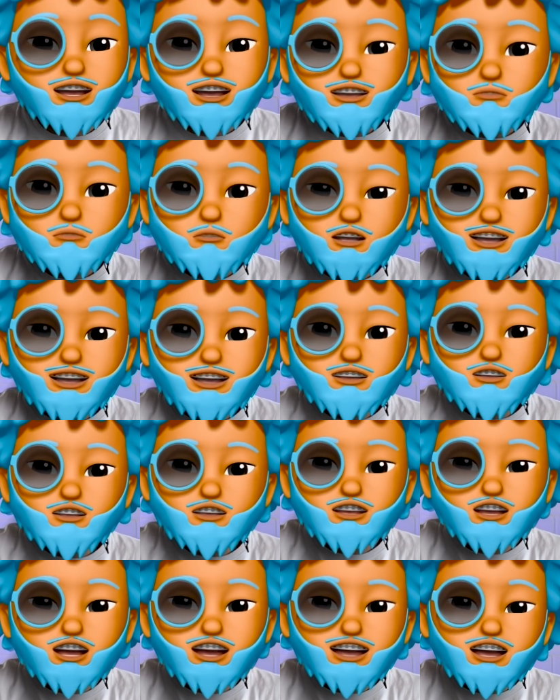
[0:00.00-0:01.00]
when it
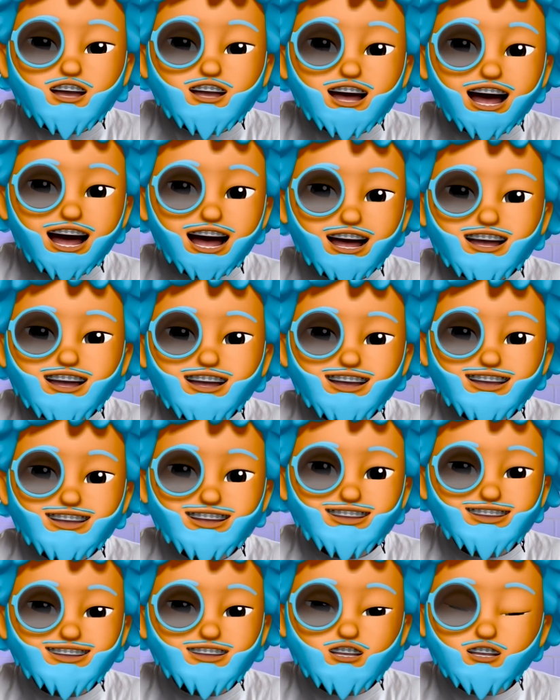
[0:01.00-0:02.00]
looks like that, it
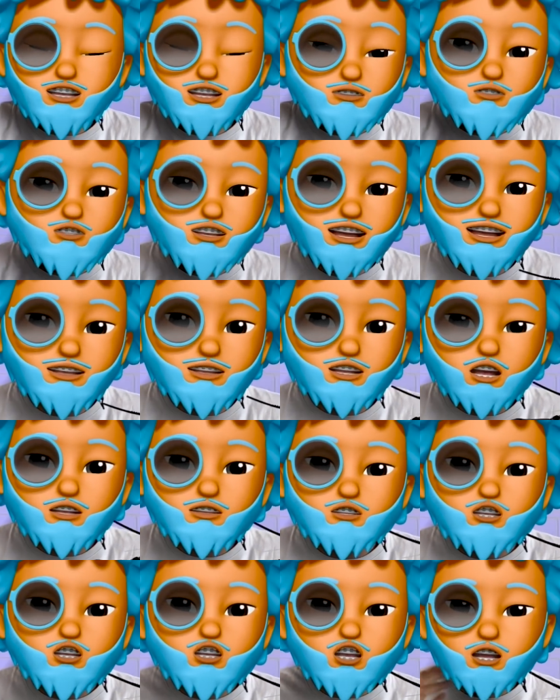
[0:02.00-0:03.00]
just really goes
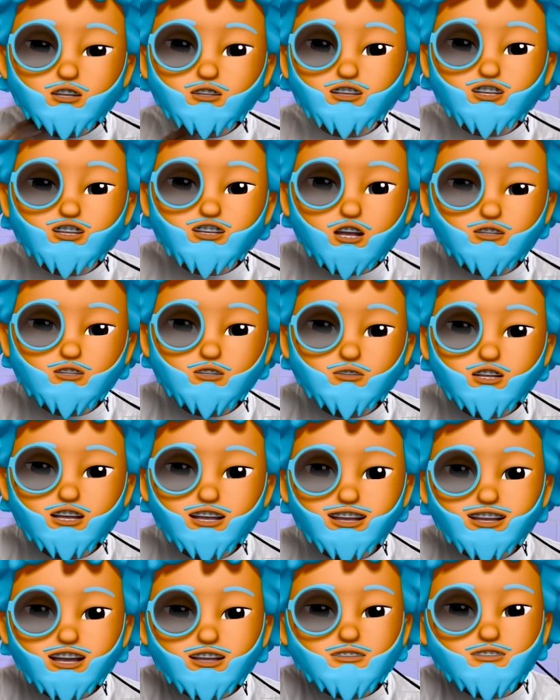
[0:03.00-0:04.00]
to show the
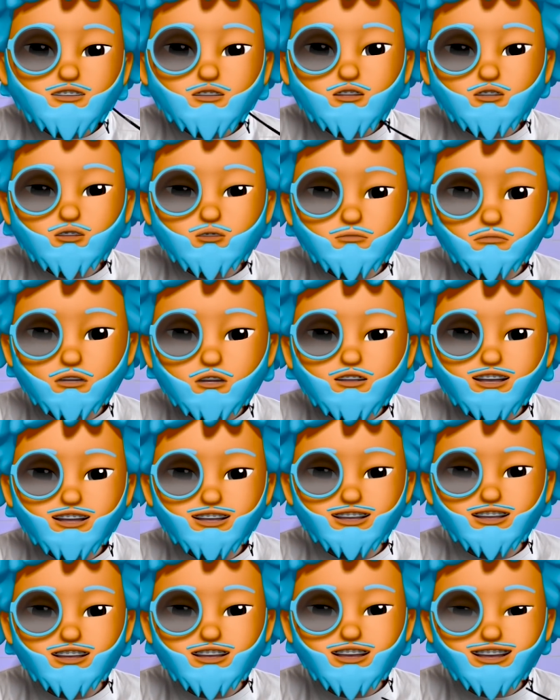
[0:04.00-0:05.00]
subtleties that Virgil's put
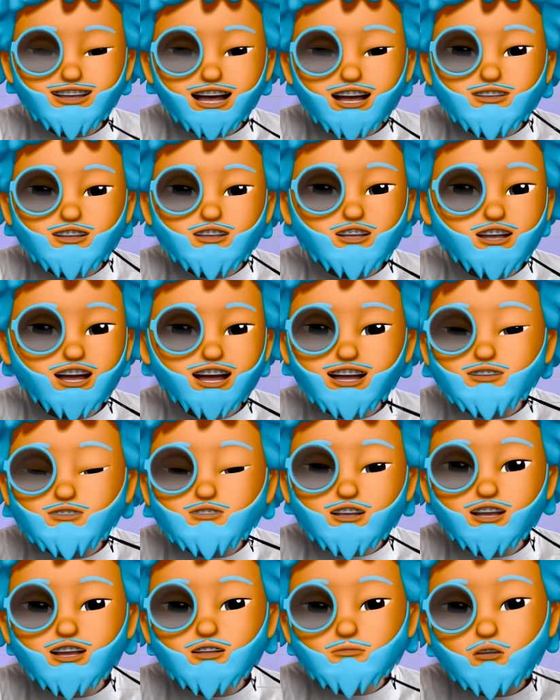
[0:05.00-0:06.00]
into this, and Nike,
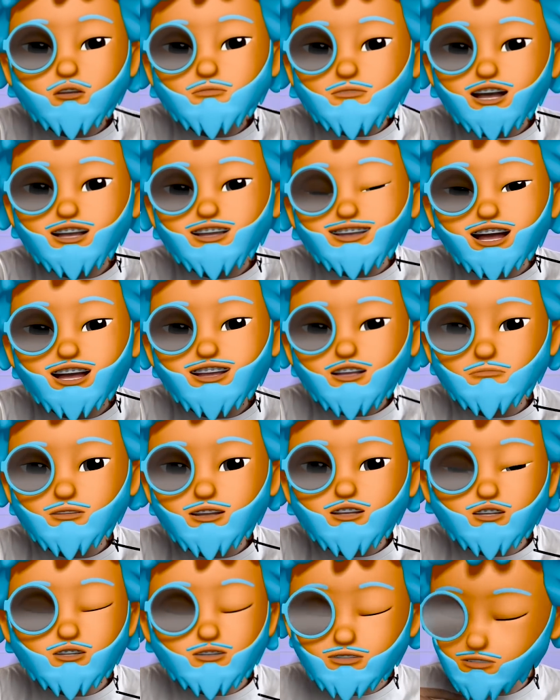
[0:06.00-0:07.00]
really what makes that
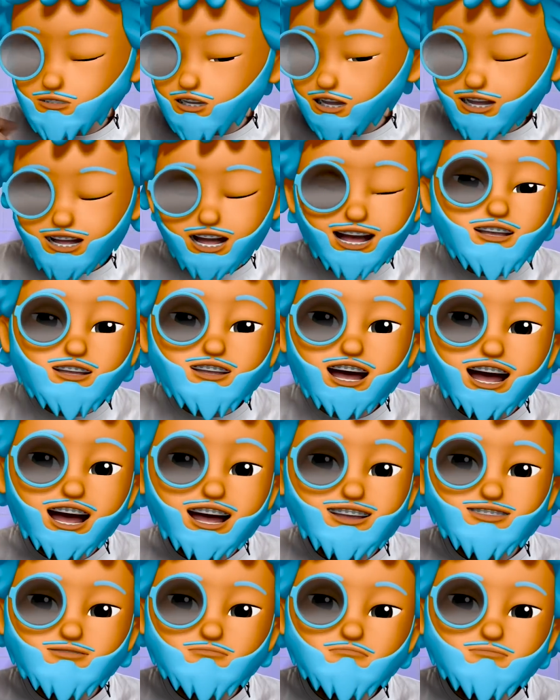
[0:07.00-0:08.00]
special. And that,
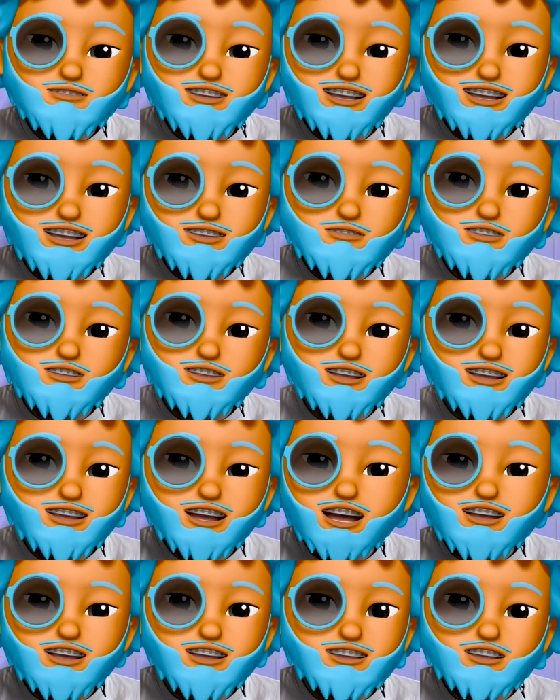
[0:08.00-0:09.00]
the difference in
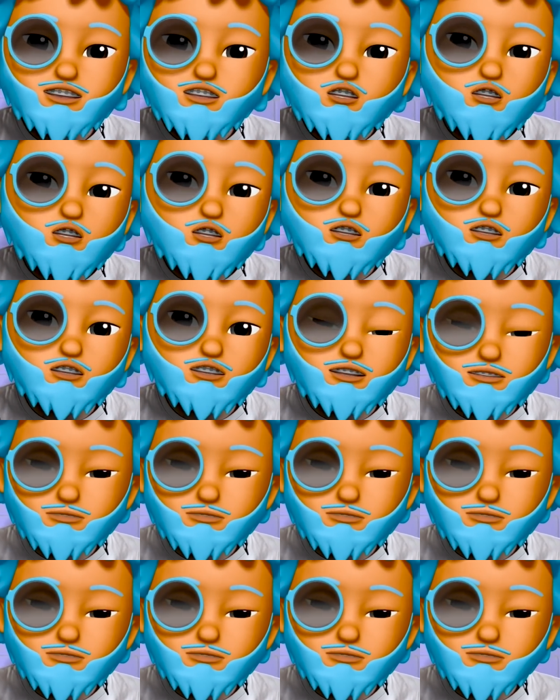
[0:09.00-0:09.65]
colour is just not good.